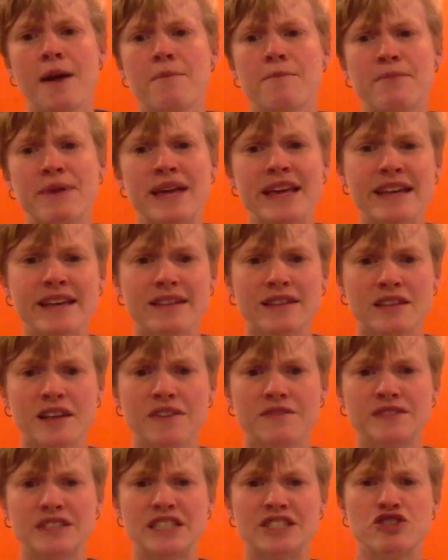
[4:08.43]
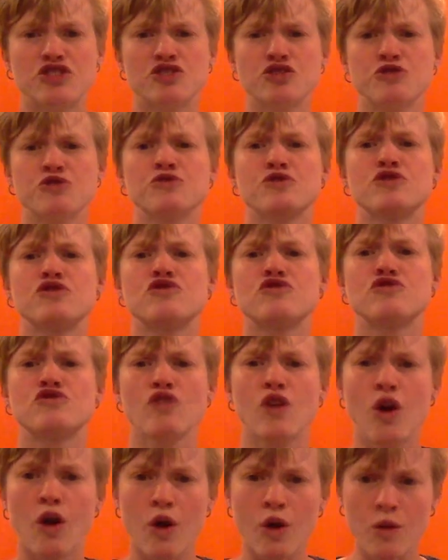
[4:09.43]
Pete loved his shoes
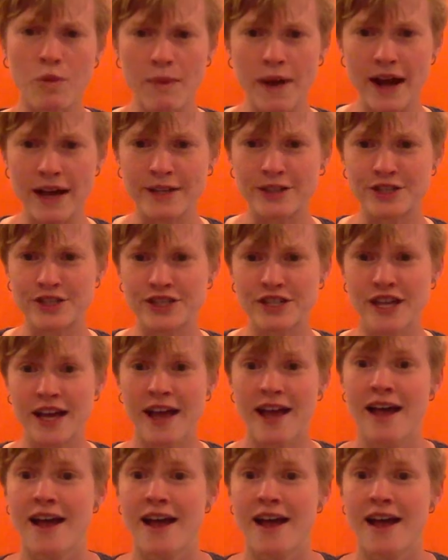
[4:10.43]
so much